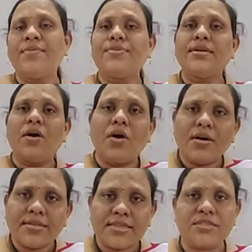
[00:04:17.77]
then
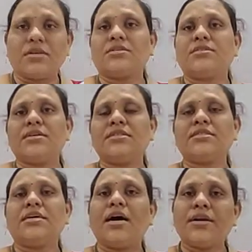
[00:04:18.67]
all the
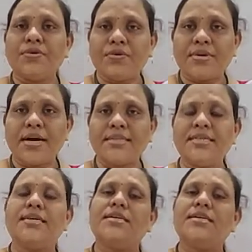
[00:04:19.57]
structures are known as